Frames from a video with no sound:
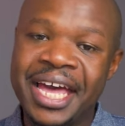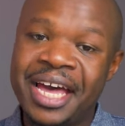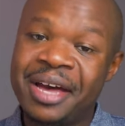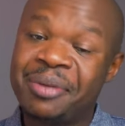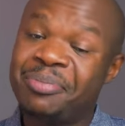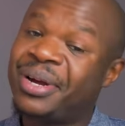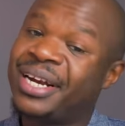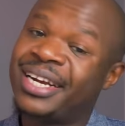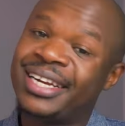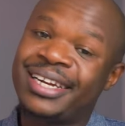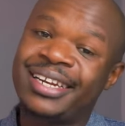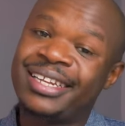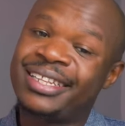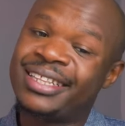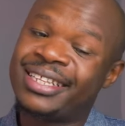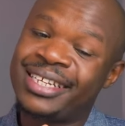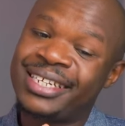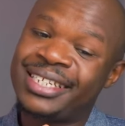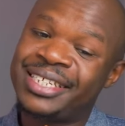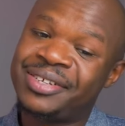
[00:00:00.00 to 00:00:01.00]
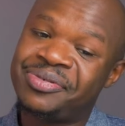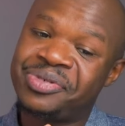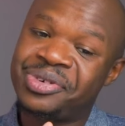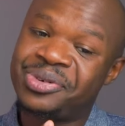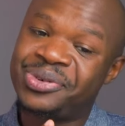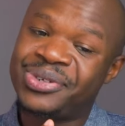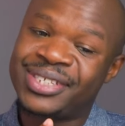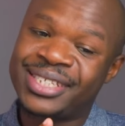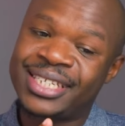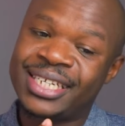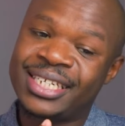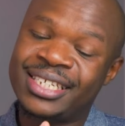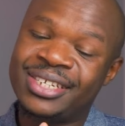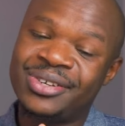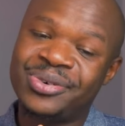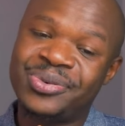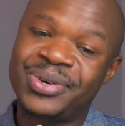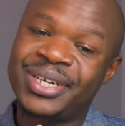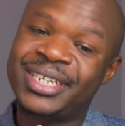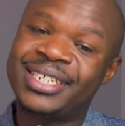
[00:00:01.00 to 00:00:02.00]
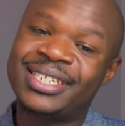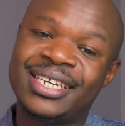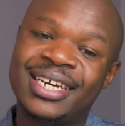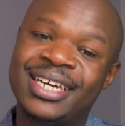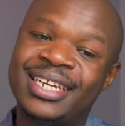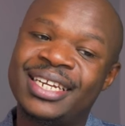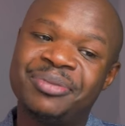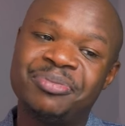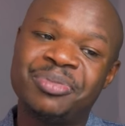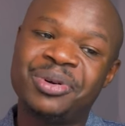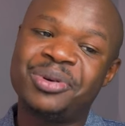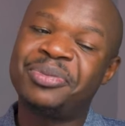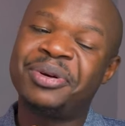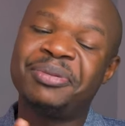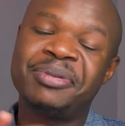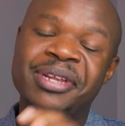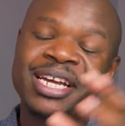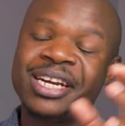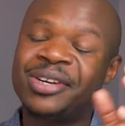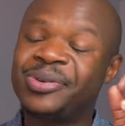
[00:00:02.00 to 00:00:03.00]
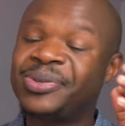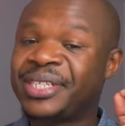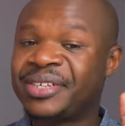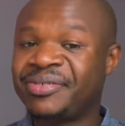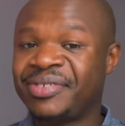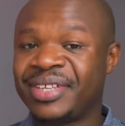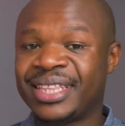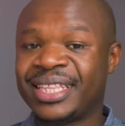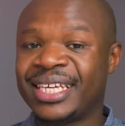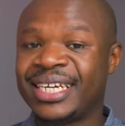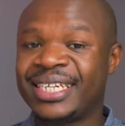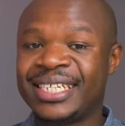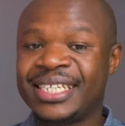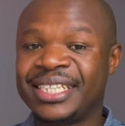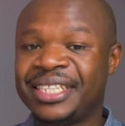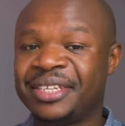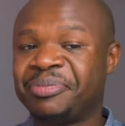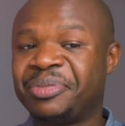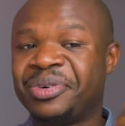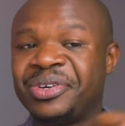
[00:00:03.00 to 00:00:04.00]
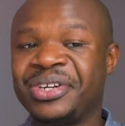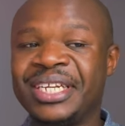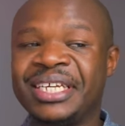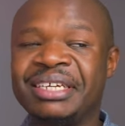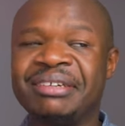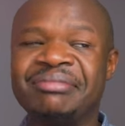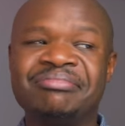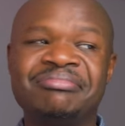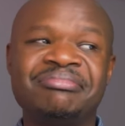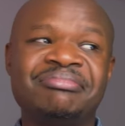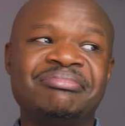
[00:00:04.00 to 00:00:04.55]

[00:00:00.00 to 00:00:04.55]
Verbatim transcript: apparently the interview was starting quite early, probably around seven thirty in the morning.